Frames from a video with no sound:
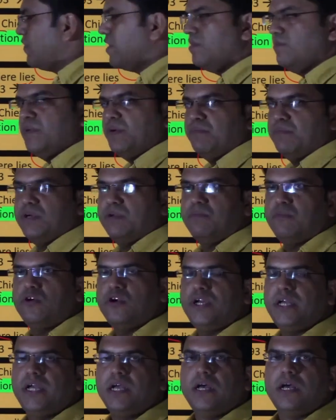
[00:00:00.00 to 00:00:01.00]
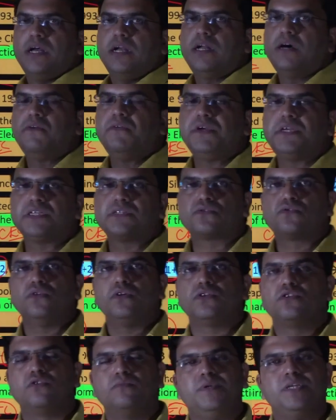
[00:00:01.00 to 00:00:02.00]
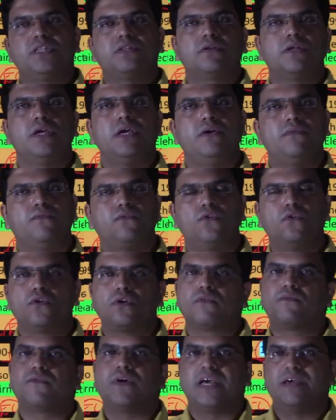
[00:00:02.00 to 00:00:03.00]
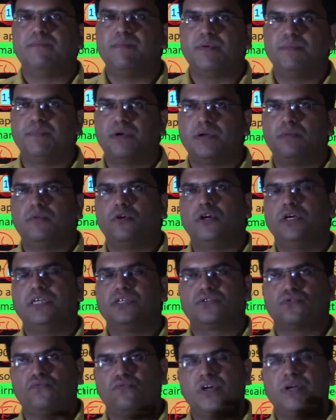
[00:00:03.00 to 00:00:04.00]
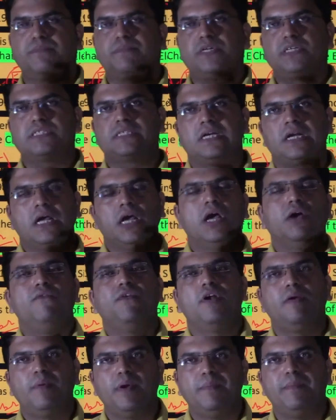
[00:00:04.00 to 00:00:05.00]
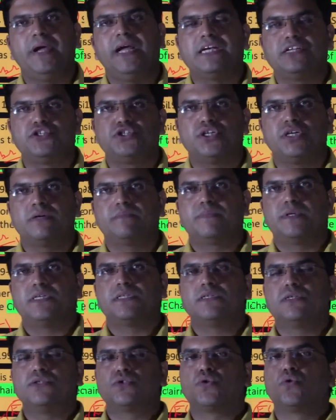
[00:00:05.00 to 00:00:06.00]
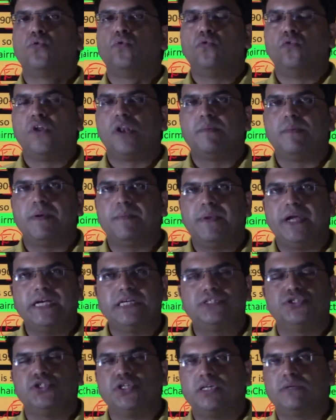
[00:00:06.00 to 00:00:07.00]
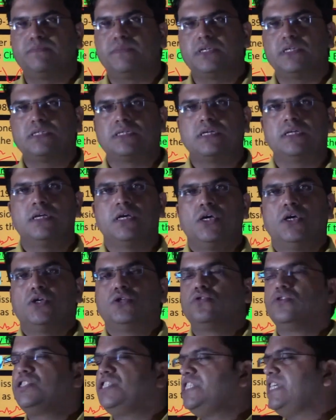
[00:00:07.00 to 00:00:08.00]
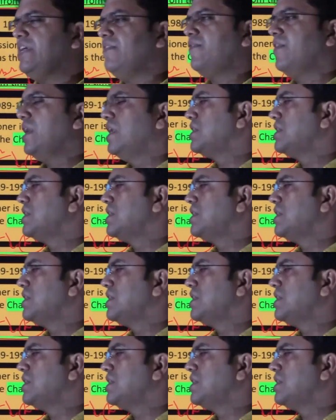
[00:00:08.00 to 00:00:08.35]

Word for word: a one member body, now it is going to be three, four or five member body. So one person will be made chairperson. So who will be made chairperson? So chief